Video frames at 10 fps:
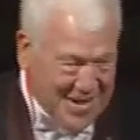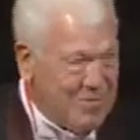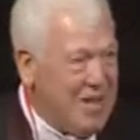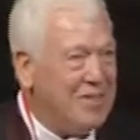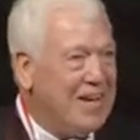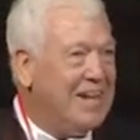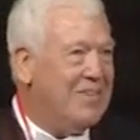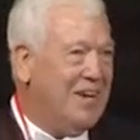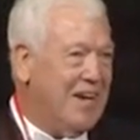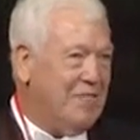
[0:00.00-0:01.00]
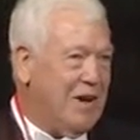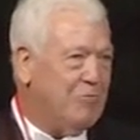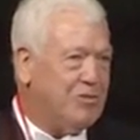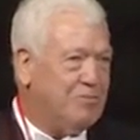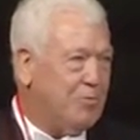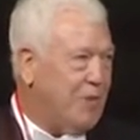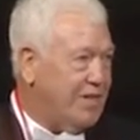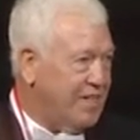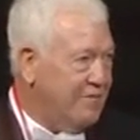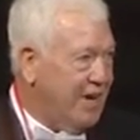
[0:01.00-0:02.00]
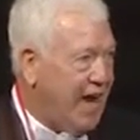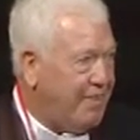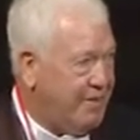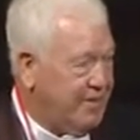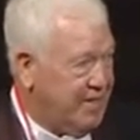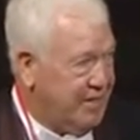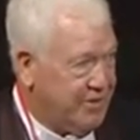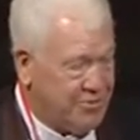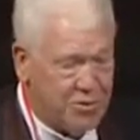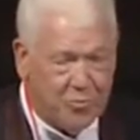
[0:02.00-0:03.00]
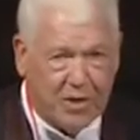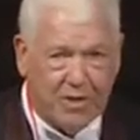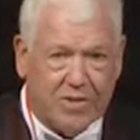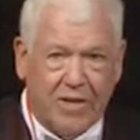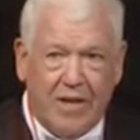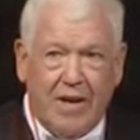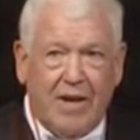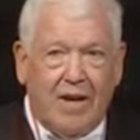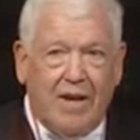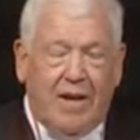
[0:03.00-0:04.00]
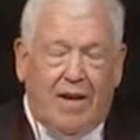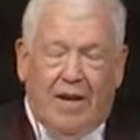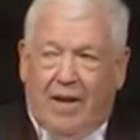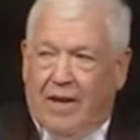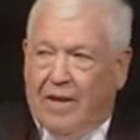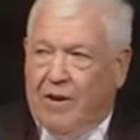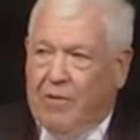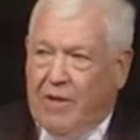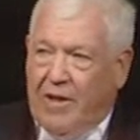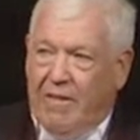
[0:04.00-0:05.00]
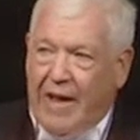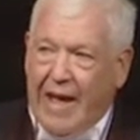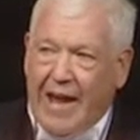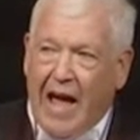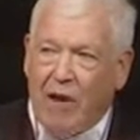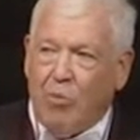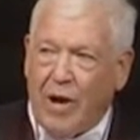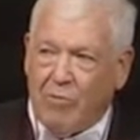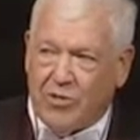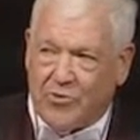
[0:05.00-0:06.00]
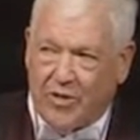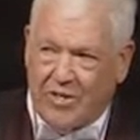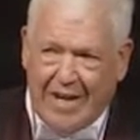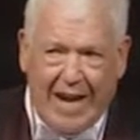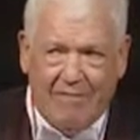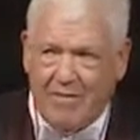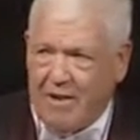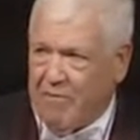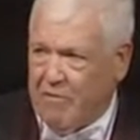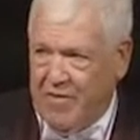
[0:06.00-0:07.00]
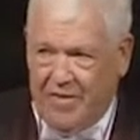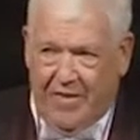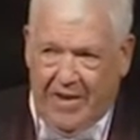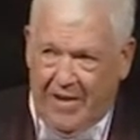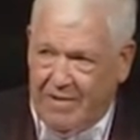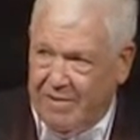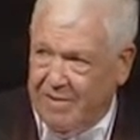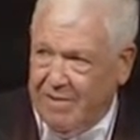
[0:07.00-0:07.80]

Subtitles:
I mean, even getting in the Navy, I wasn't surprised I even got there, to tell you the truth, because, you know, they had a height weight restriction, and I've never fit that.